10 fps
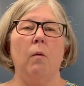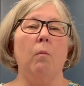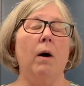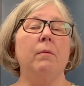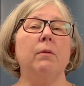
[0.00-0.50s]

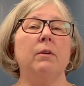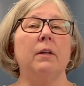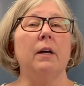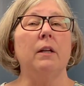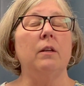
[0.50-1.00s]
When we were
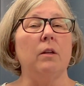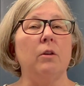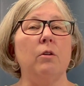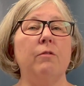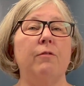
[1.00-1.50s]
done,
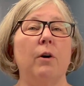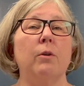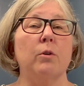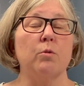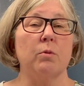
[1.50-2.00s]
new
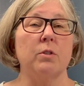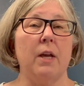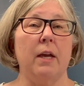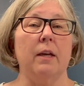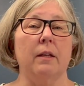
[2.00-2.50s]
photos were
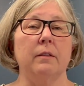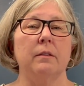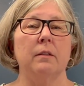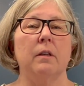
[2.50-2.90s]
taken